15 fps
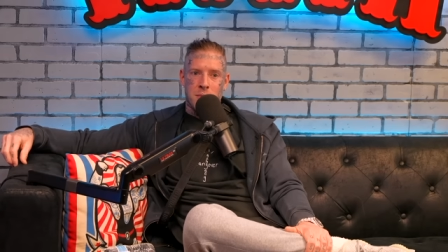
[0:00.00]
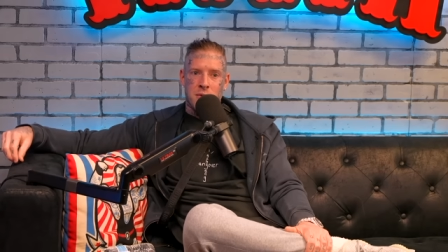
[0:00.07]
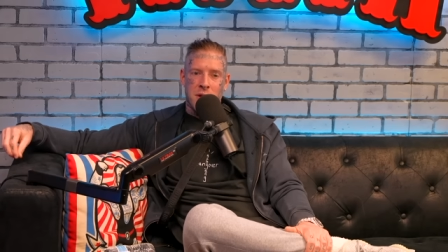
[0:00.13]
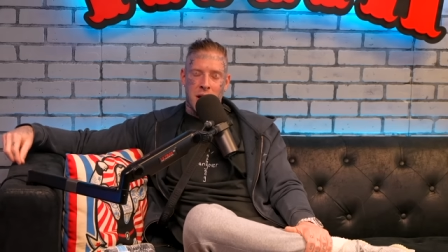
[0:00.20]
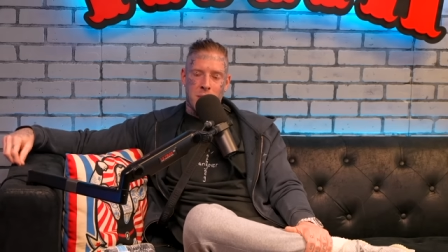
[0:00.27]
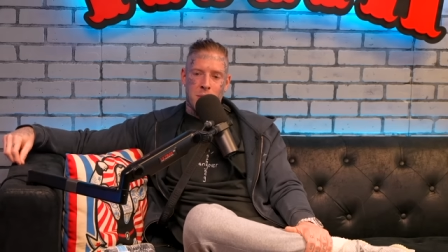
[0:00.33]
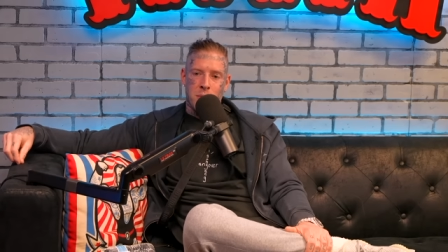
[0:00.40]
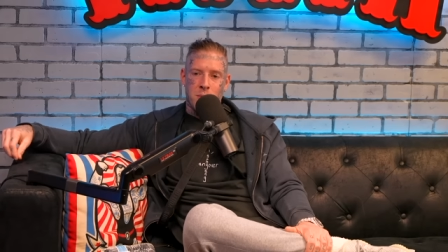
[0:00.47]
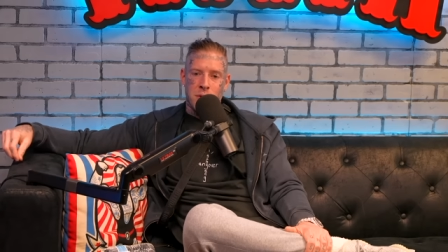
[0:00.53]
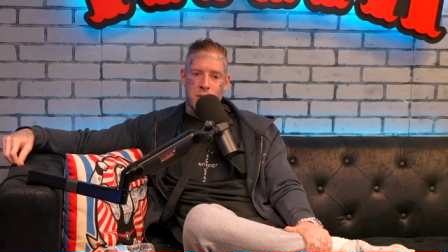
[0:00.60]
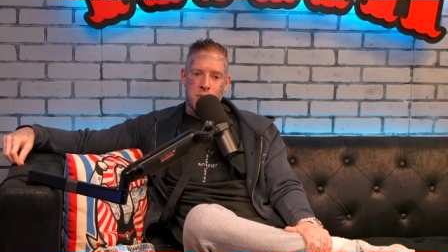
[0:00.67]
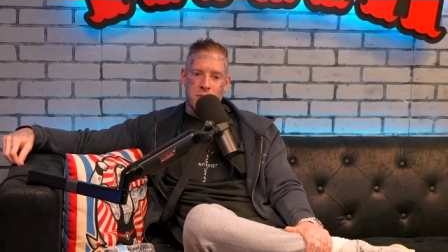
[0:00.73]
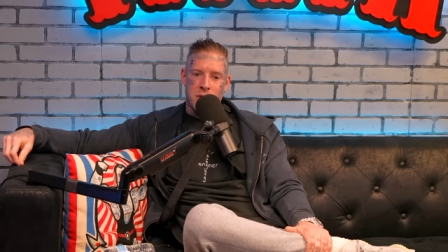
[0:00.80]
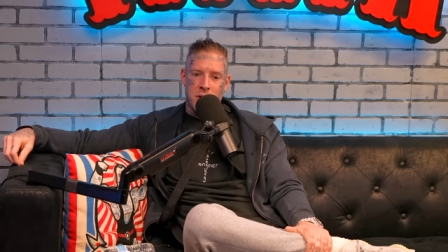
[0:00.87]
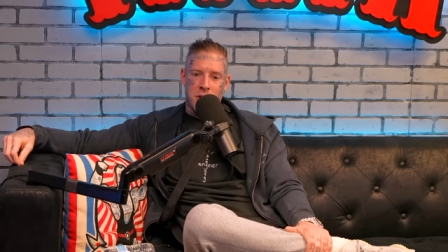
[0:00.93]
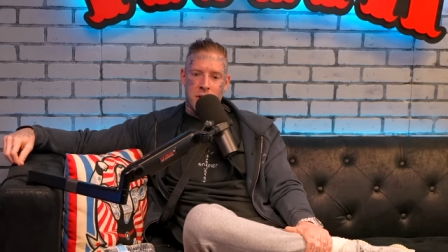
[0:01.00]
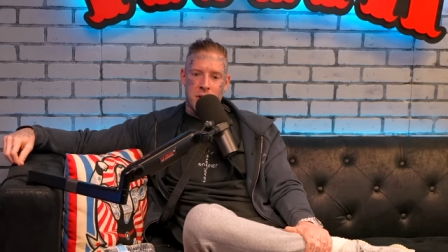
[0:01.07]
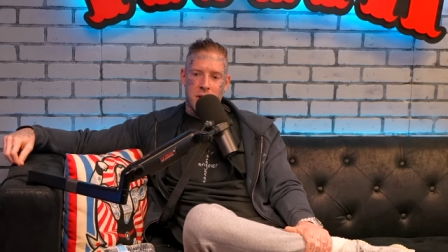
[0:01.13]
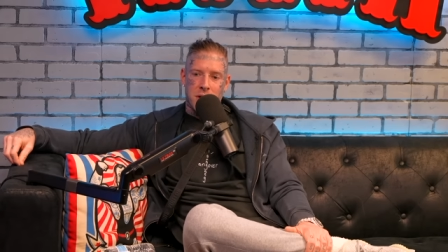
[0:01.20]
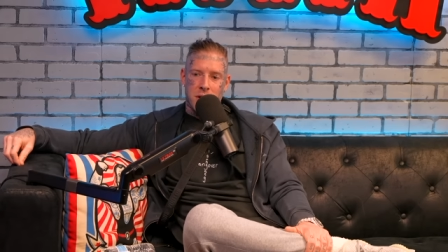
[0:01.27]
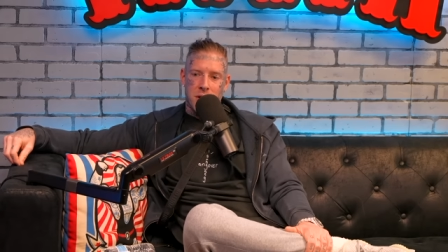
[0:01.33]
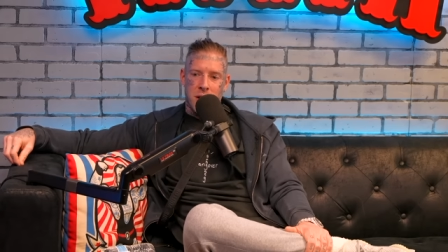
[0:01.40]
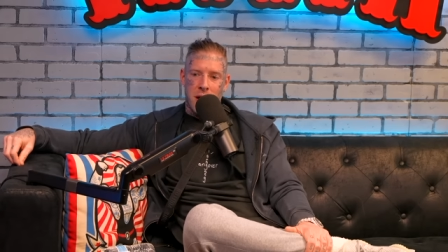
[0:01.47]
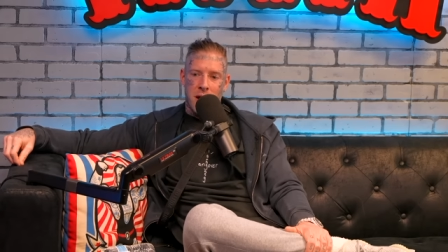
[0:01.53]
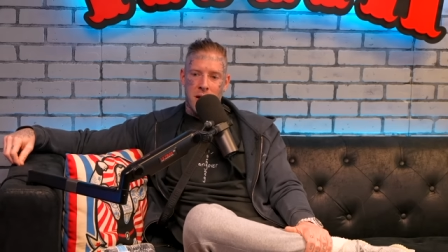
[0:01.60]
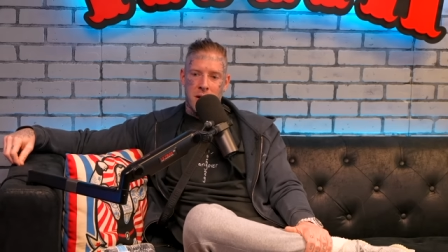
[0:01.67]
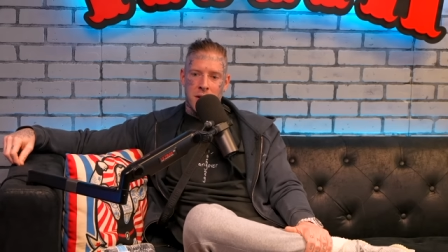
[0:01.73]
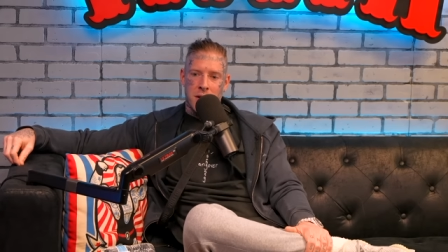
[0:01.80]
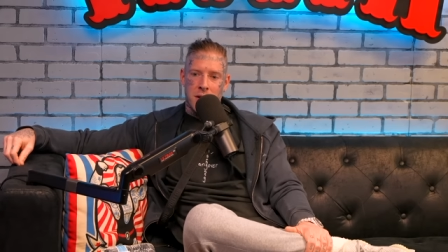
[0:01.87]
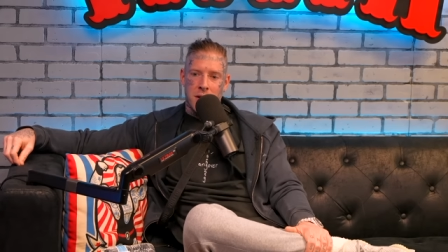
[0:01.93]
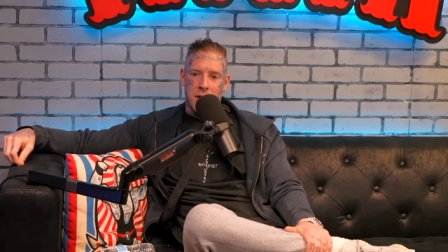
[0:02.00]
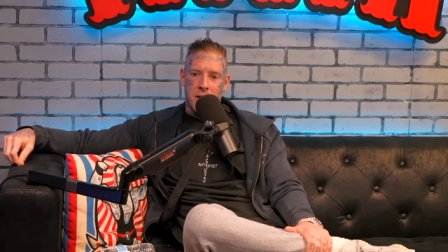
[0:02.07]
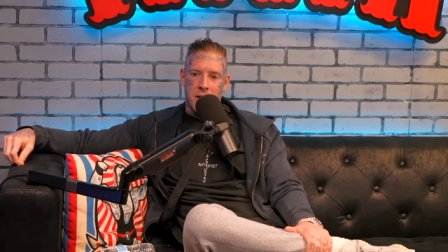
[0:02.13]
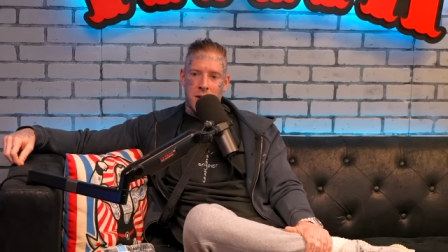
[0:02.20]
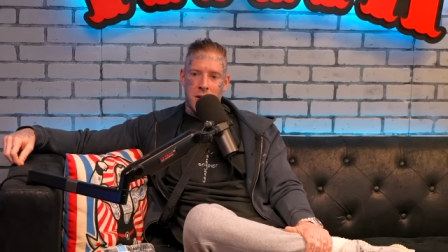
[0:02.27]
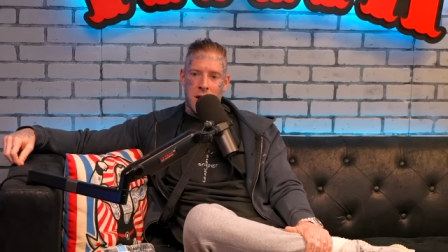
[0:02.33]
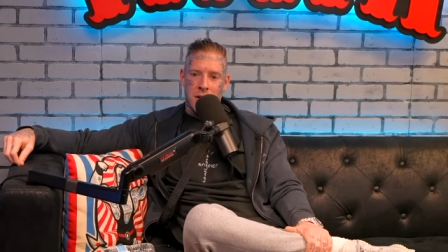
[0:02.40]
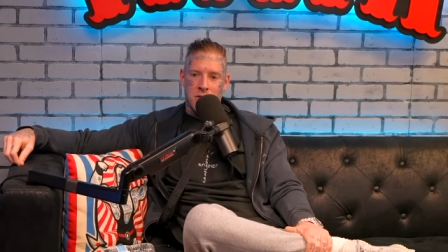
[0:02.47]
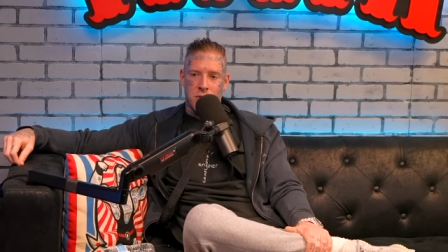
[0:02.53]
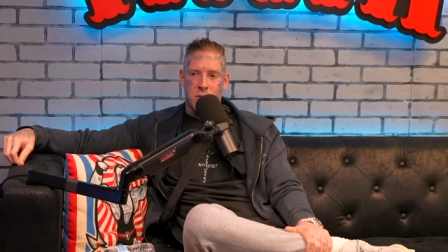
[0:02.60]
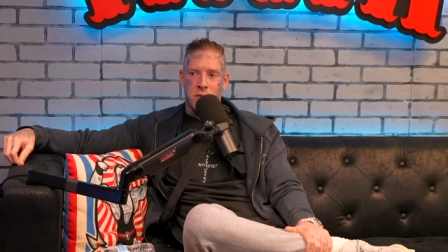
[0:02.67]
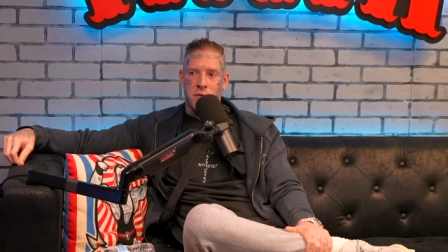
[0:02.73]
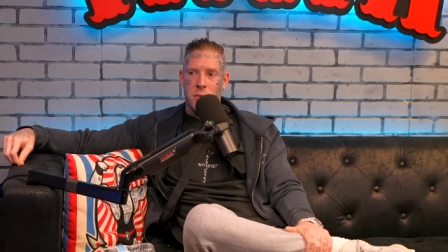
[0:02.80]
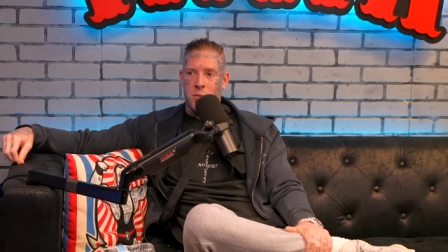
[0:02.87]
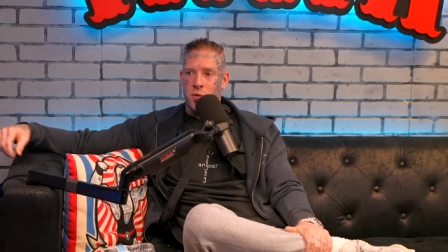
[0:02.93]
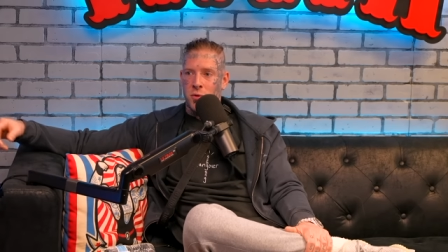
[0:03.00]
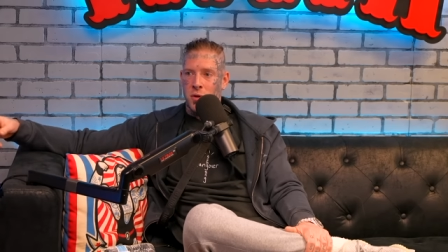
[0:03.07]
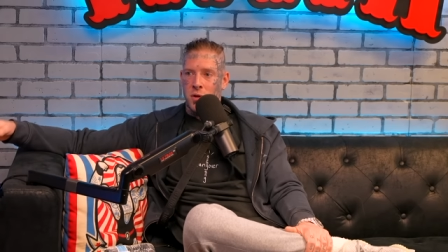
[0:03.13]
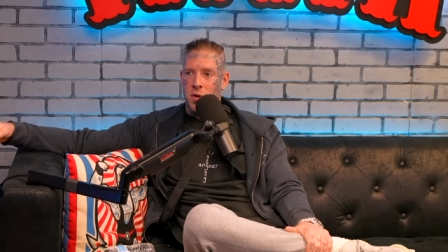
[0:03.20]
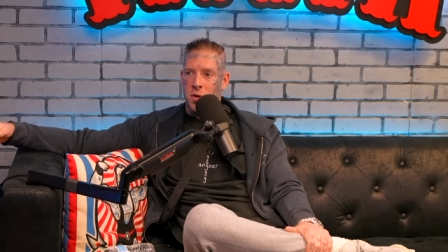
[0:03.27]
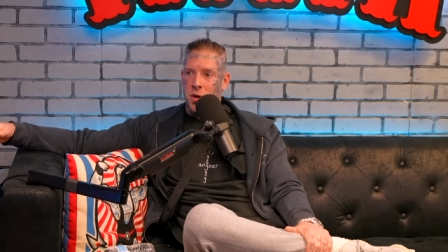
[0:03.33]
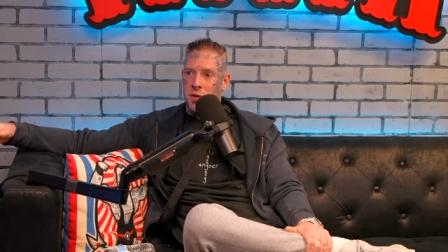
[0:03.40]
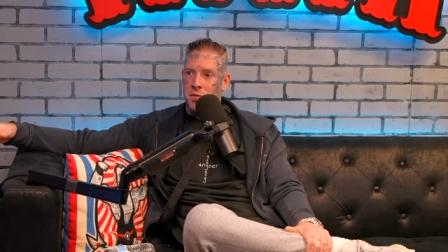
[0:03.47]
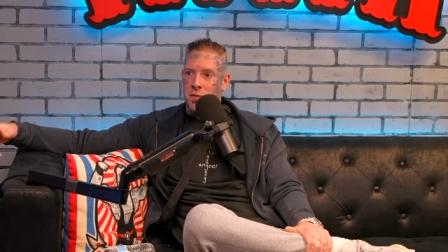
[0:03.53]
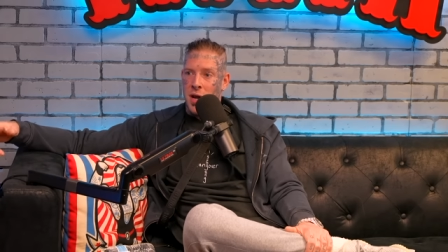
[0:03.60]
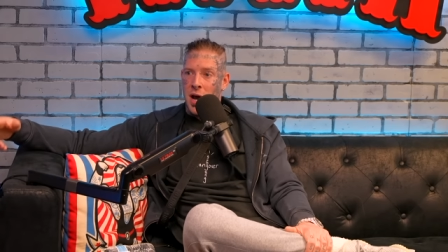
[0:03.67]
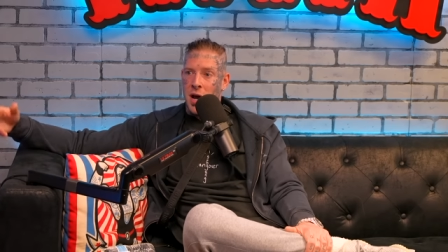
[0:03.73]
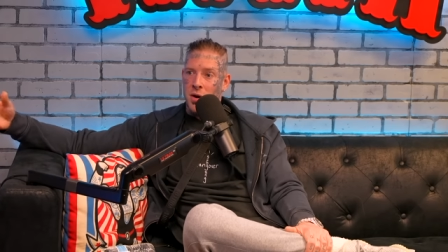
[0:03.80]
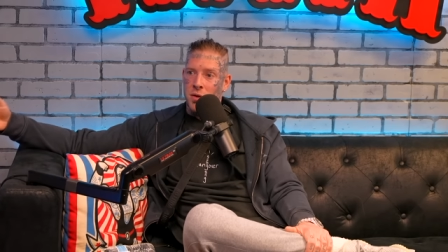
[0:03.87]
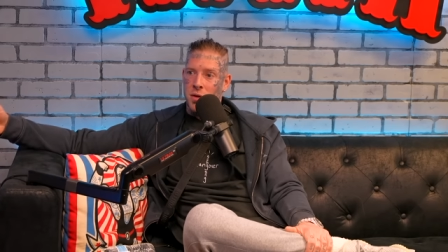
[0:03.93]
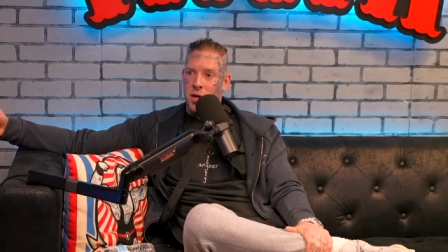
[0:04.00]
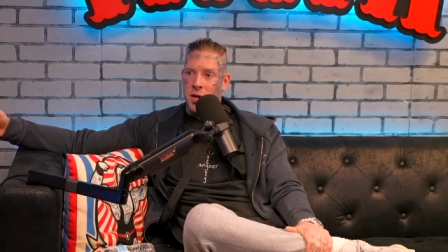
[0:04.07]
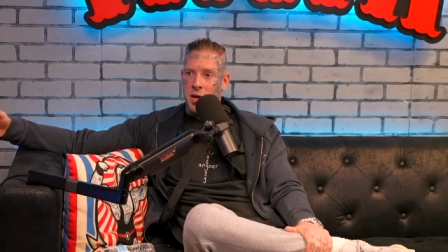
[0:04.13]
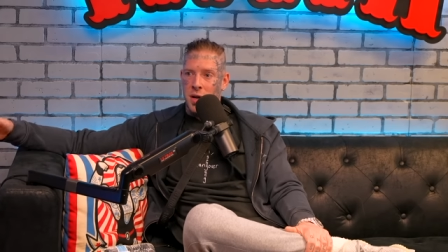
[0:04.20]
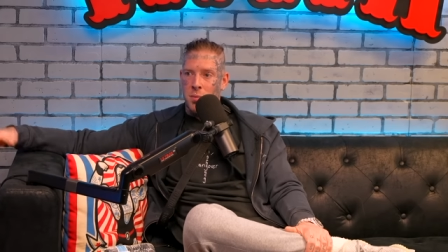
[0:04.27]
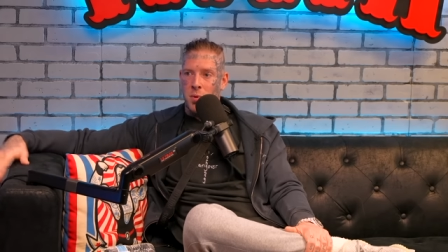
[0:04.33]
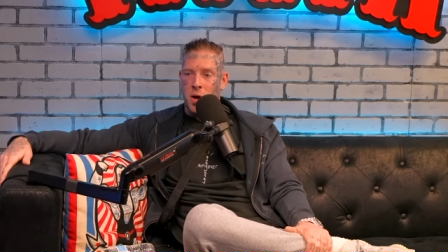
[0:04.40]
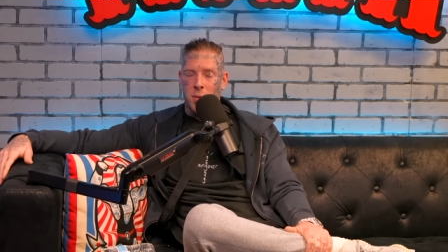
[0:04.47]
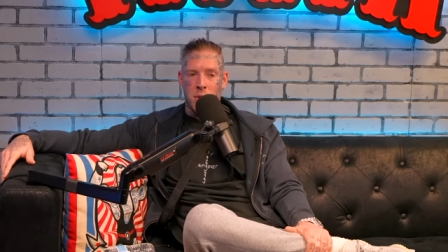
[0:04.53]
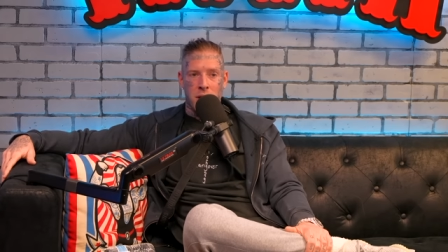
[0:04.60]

type of music that I sort of am critical of now in hip hop.